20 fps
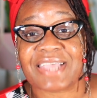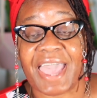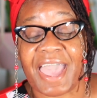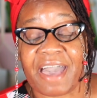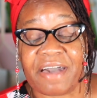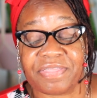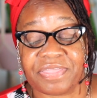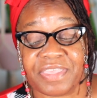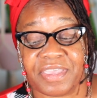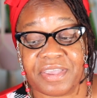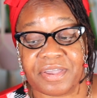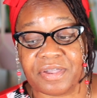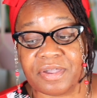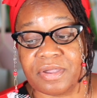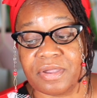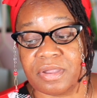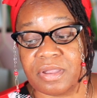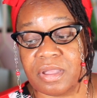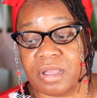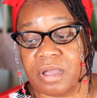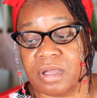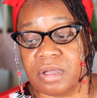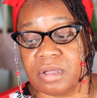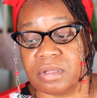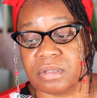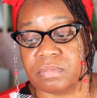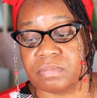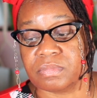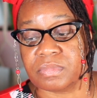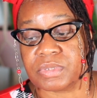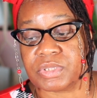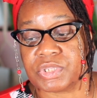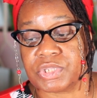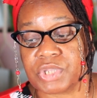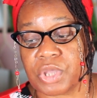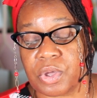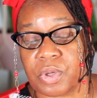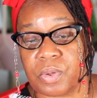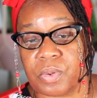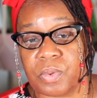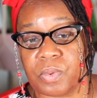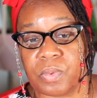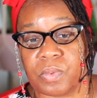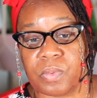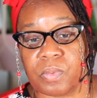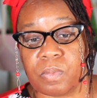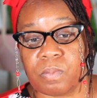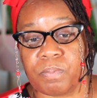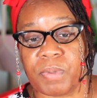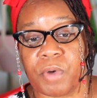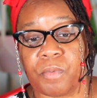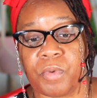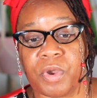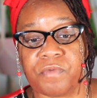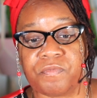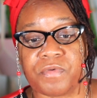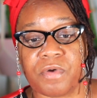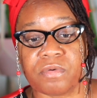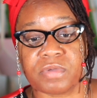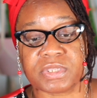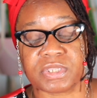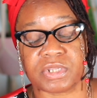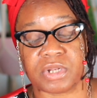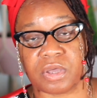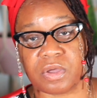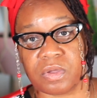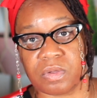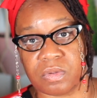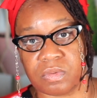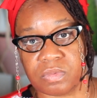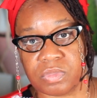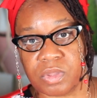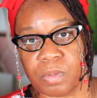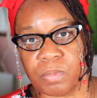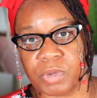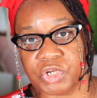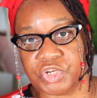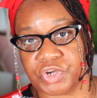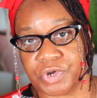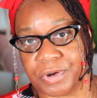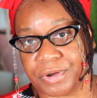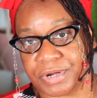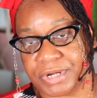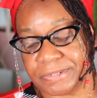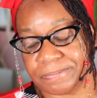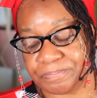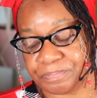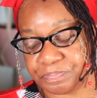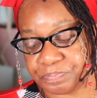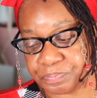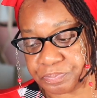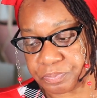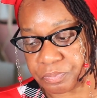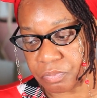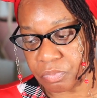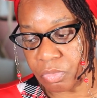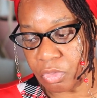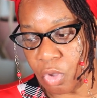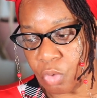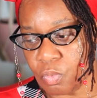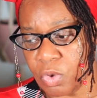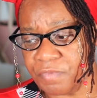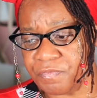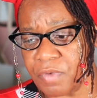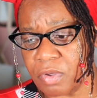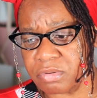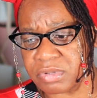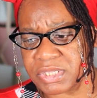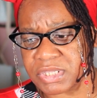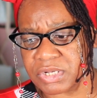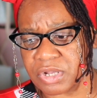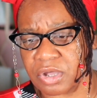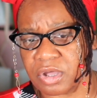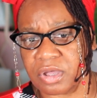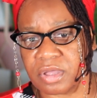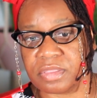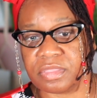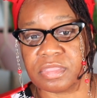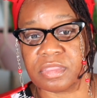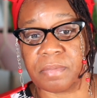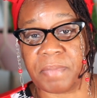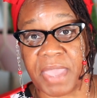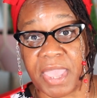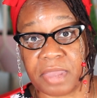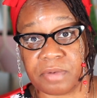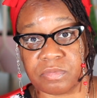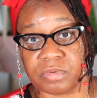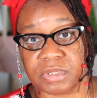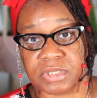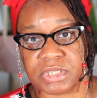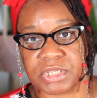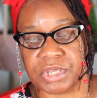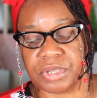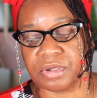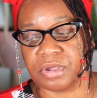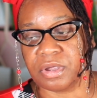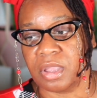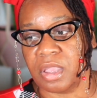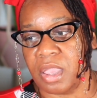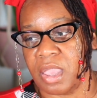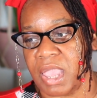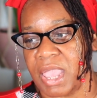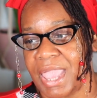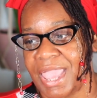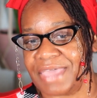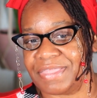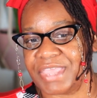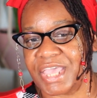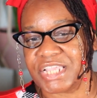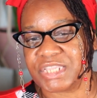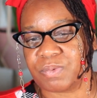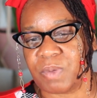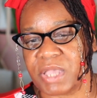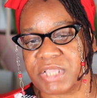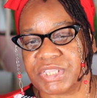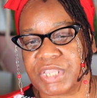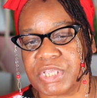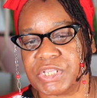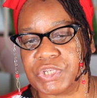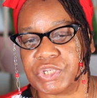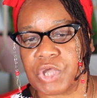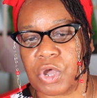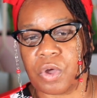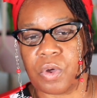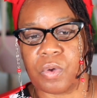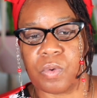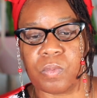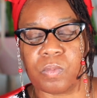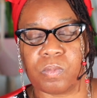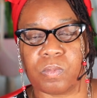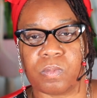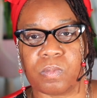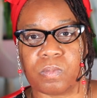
out there. But we're focusing on the majority. We're focusing on the bad ones here. And that's why I say the